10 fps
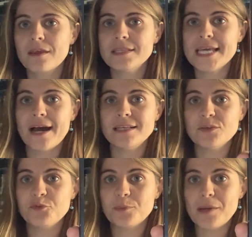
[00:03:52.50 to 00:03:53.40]
The Eyes
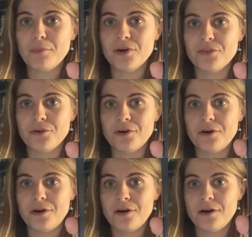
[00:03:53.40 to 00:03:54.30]
of My Mother,
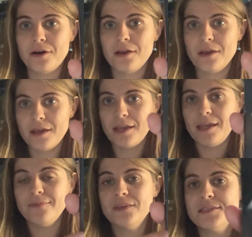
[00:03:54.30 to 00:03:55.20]

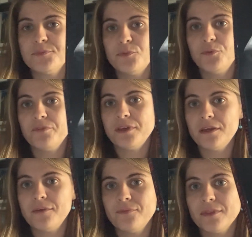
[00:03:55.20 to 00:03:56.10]
and this movie
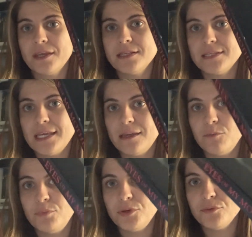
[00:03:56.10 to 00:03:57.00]
has a
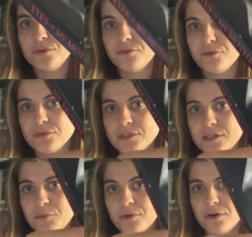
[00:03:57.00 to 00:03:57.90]
beautiful
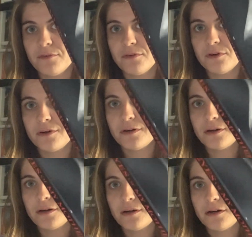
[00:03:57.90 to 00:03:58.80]
slipcover.
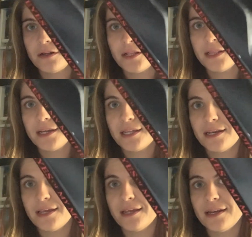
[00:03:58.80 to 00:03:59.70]
Look at
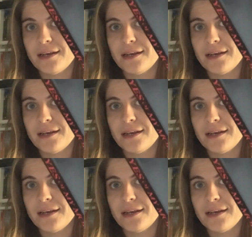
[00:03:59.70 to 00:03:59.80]
that.